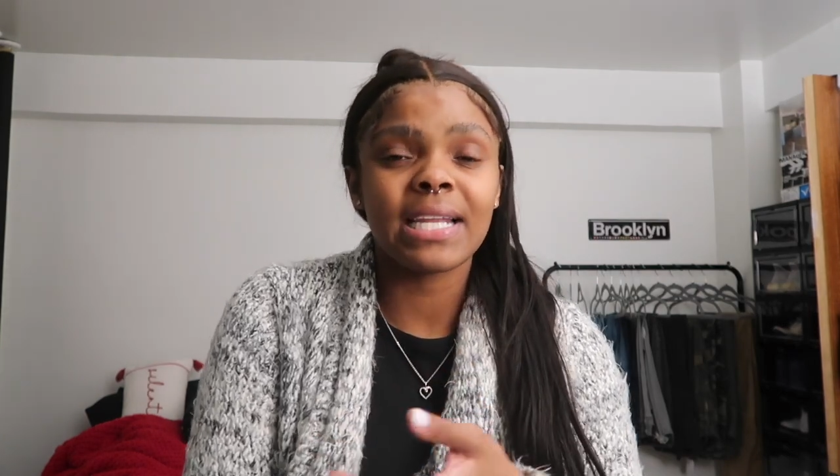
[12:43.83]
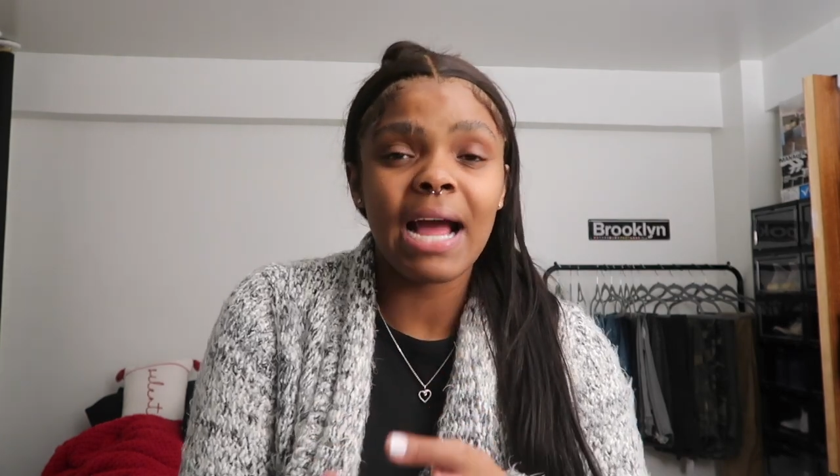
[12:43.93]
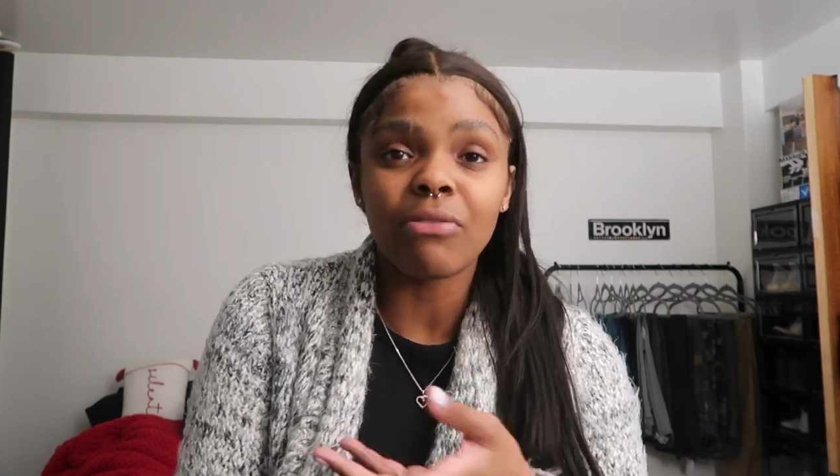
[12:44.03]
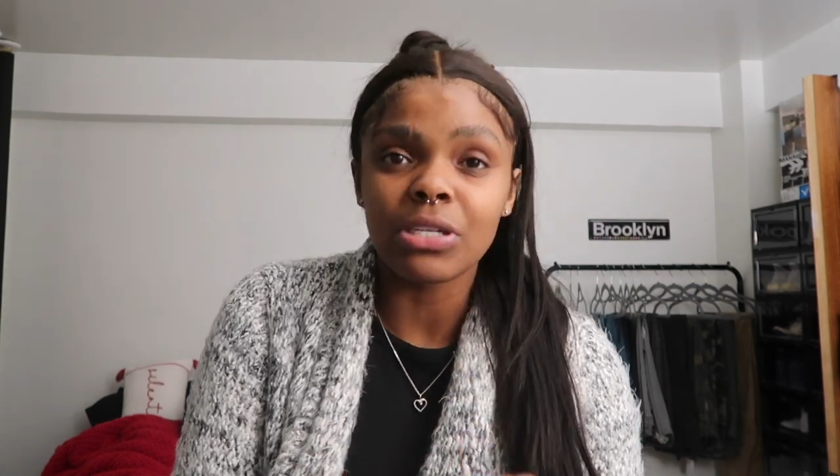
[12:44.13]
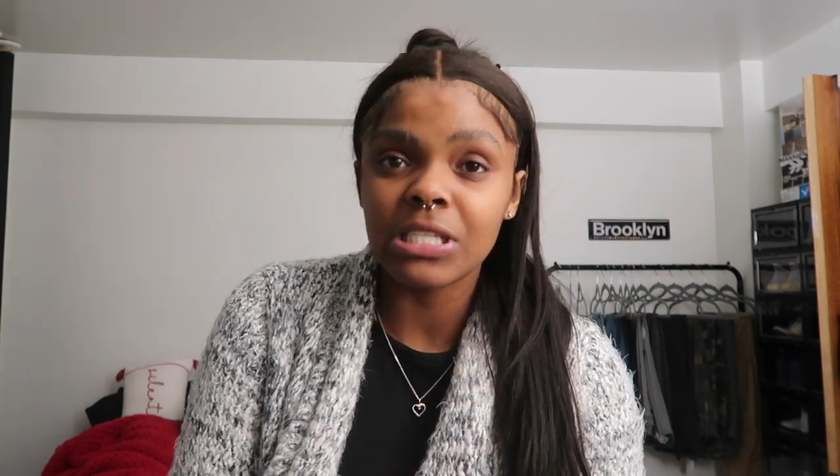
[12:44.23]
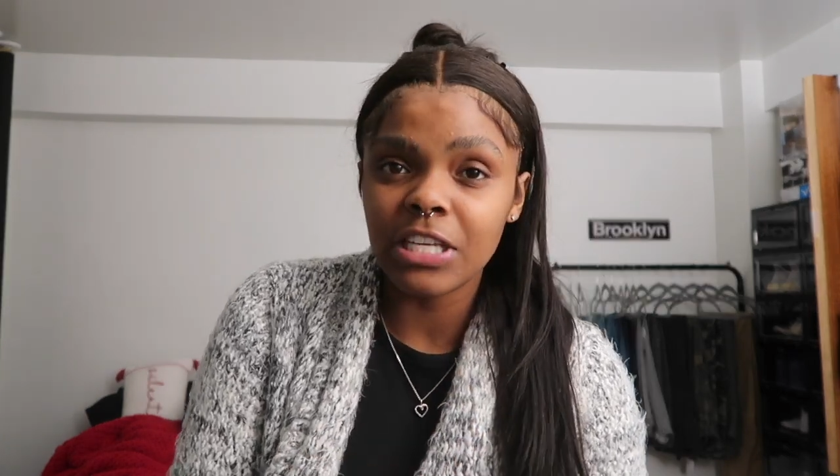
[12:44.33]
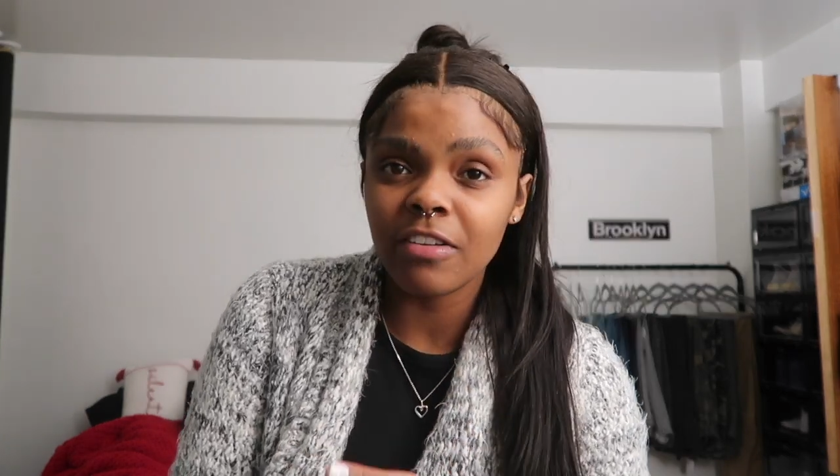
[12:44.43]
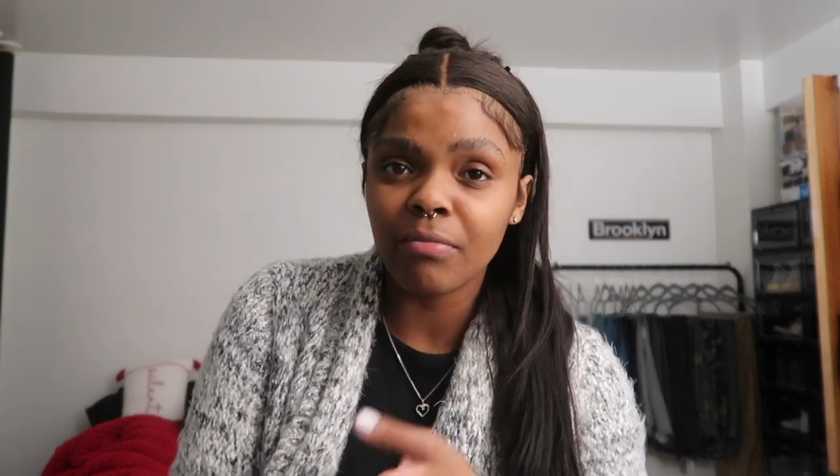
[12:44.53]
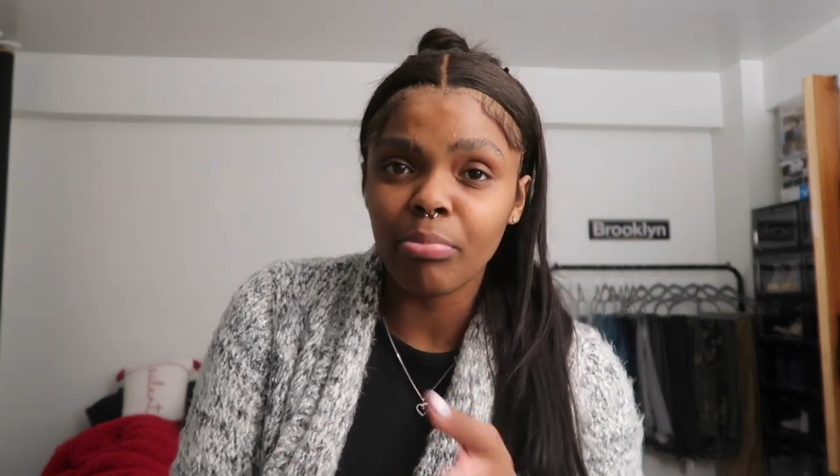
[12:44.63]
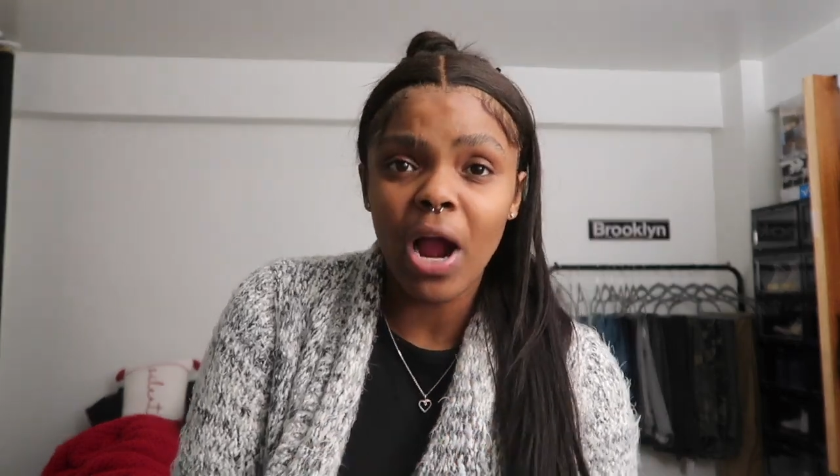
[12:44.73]
that I
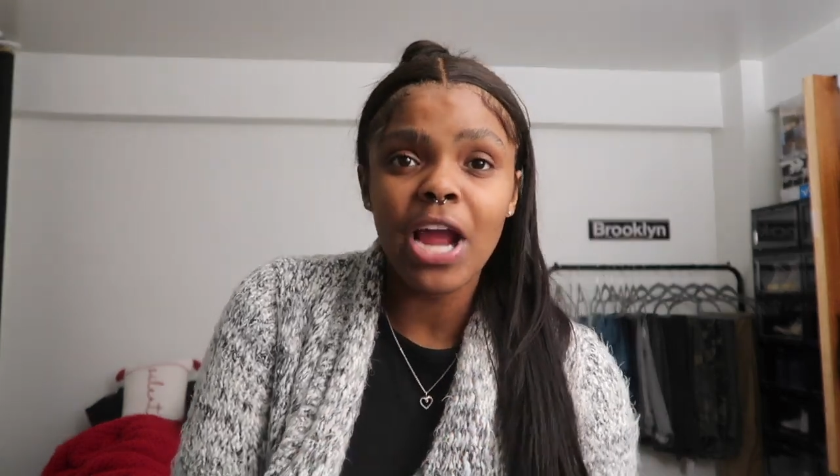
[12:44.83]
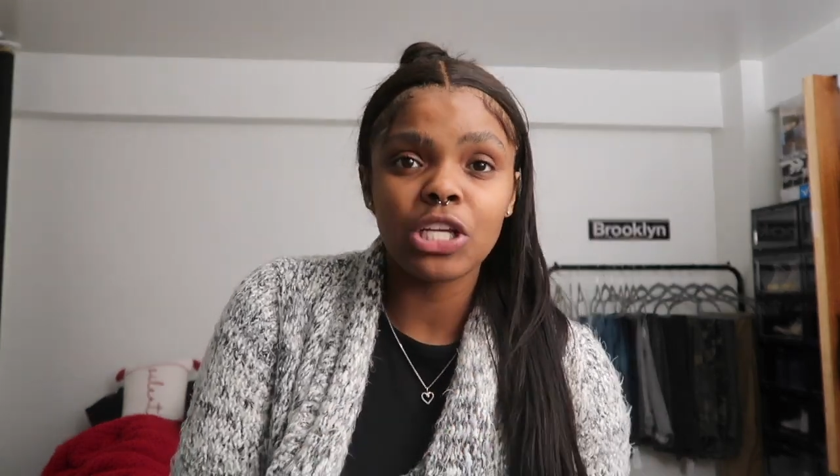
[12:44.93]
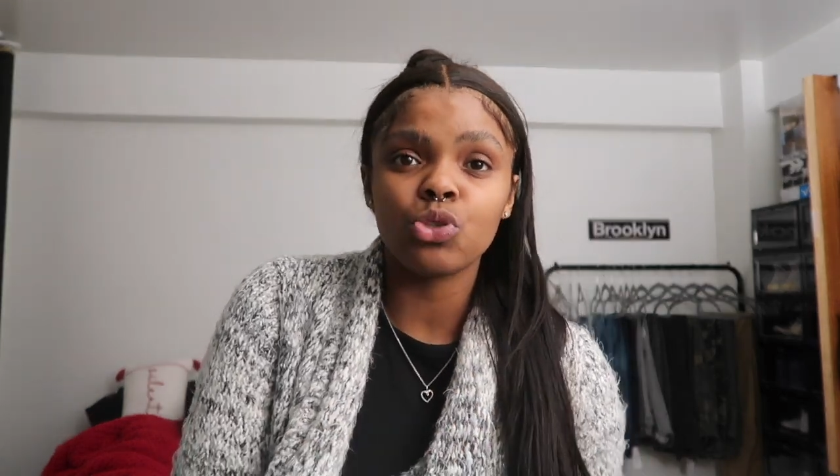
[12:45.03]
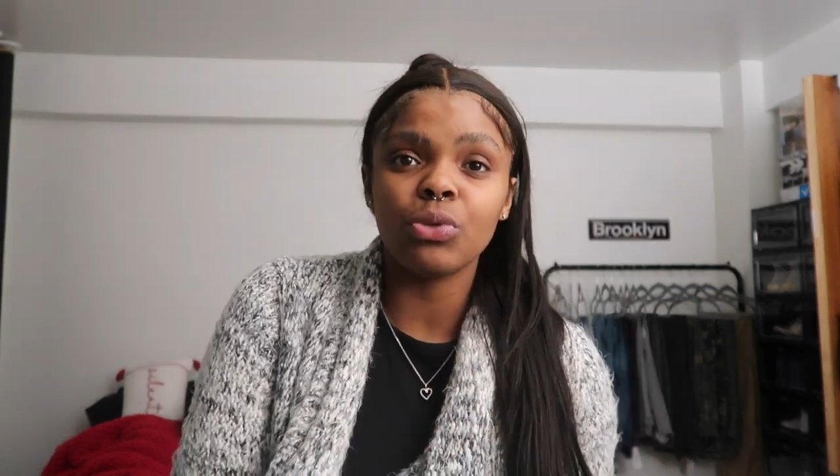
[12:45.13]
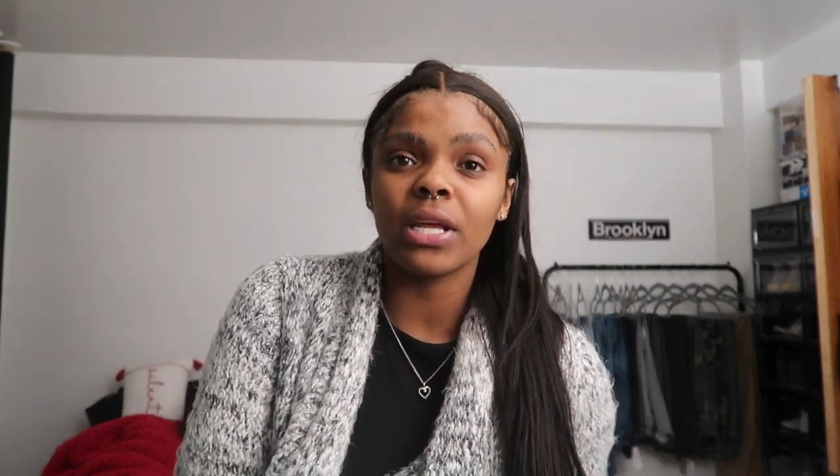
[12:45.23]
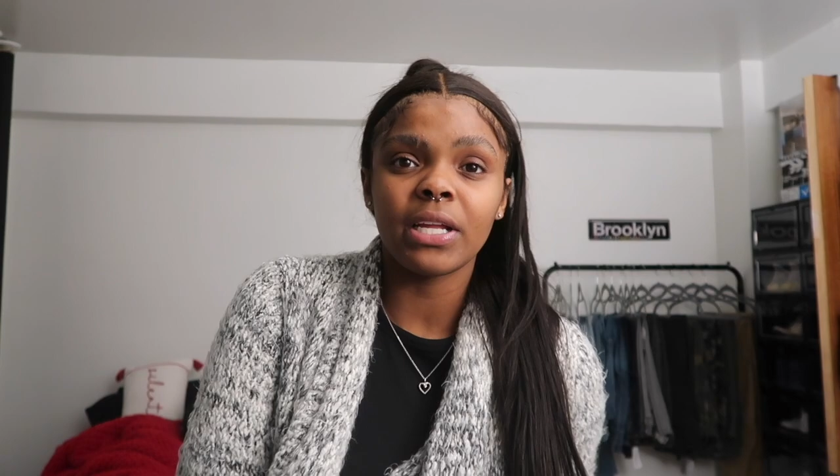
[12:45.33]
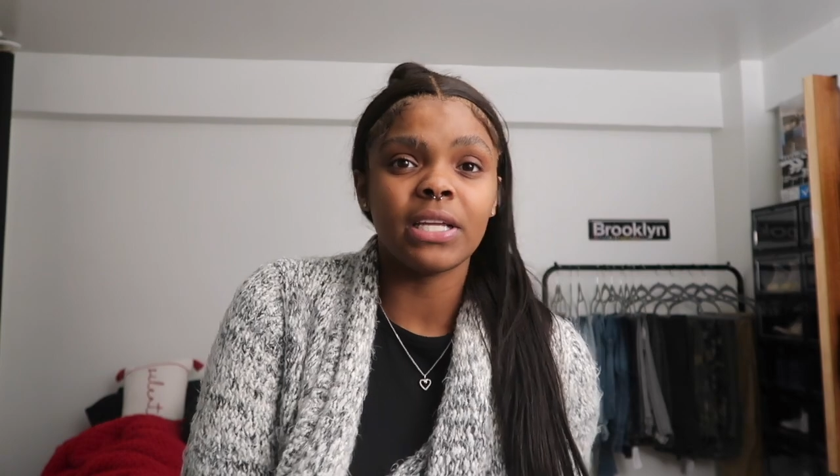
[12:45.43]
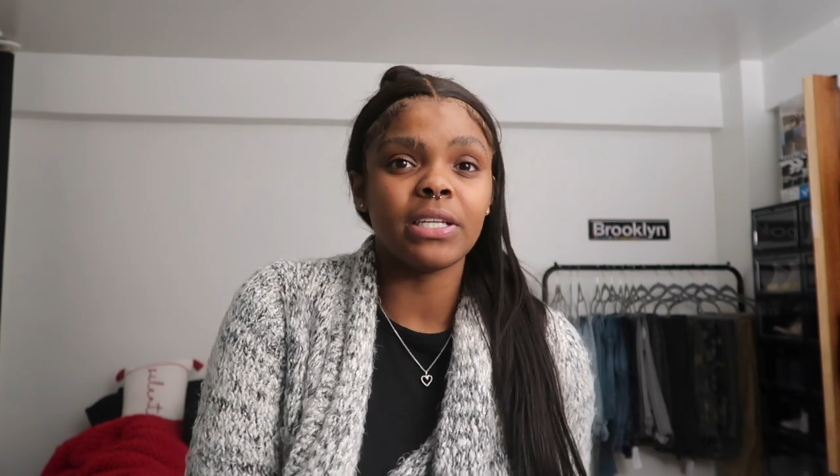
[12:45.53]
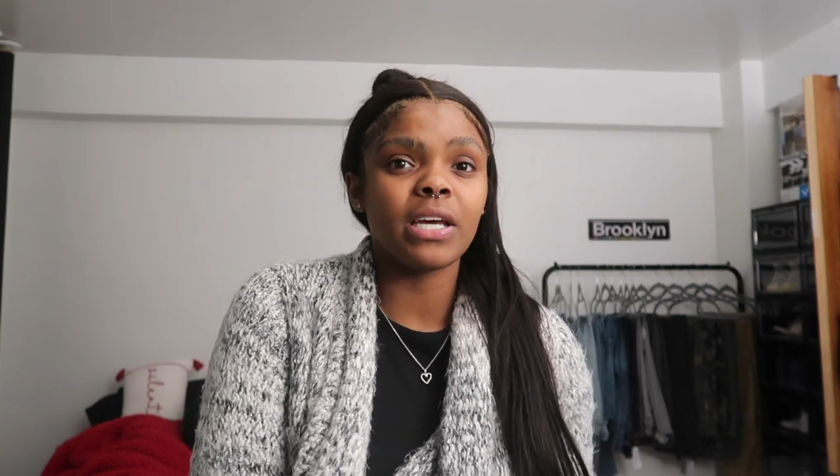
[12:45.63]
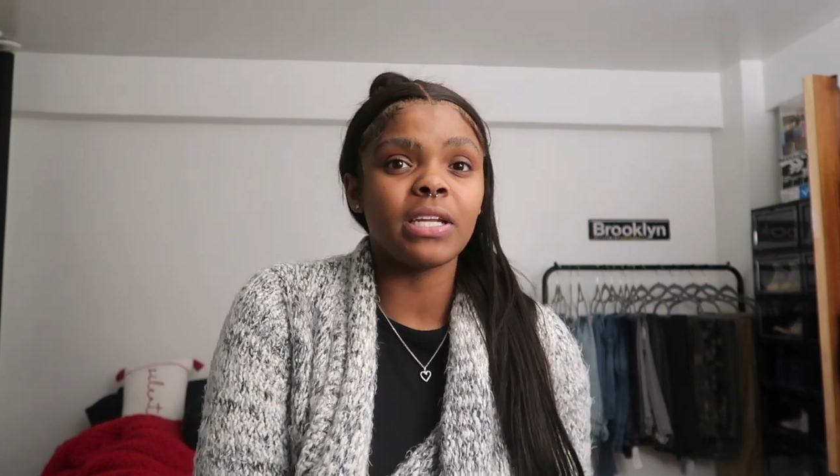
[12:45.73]
received prior to getting
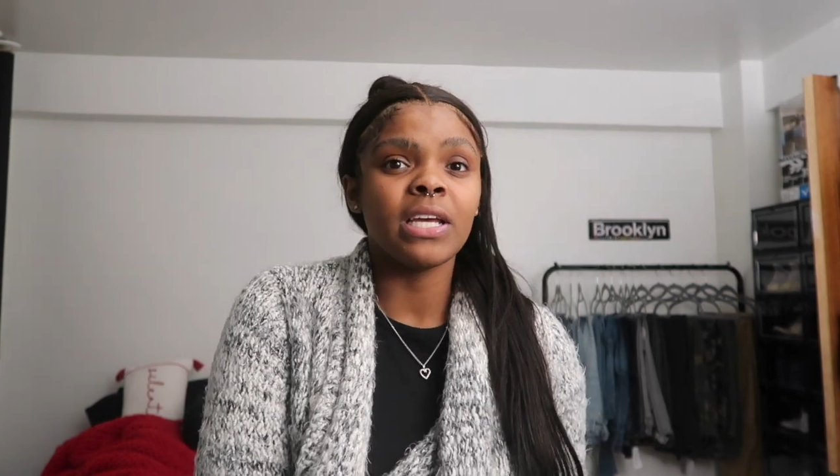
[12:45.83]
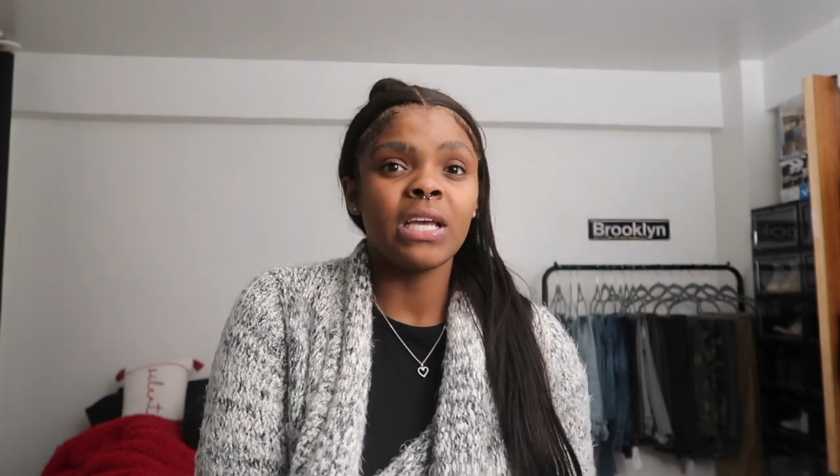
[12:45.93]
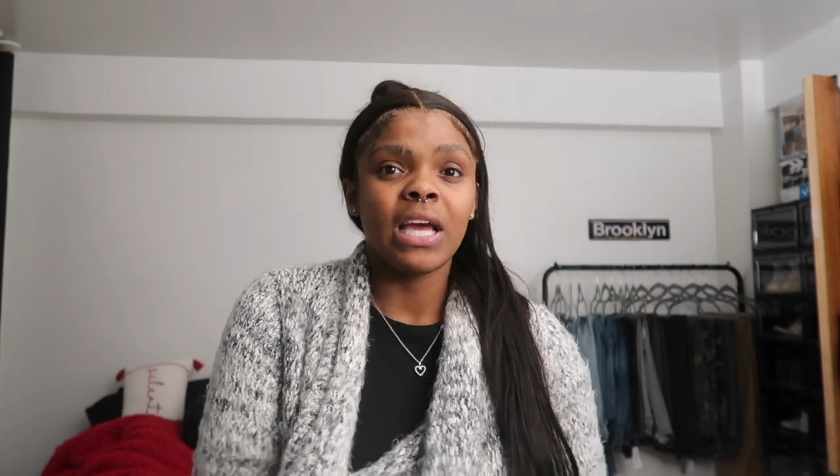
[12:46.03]
it done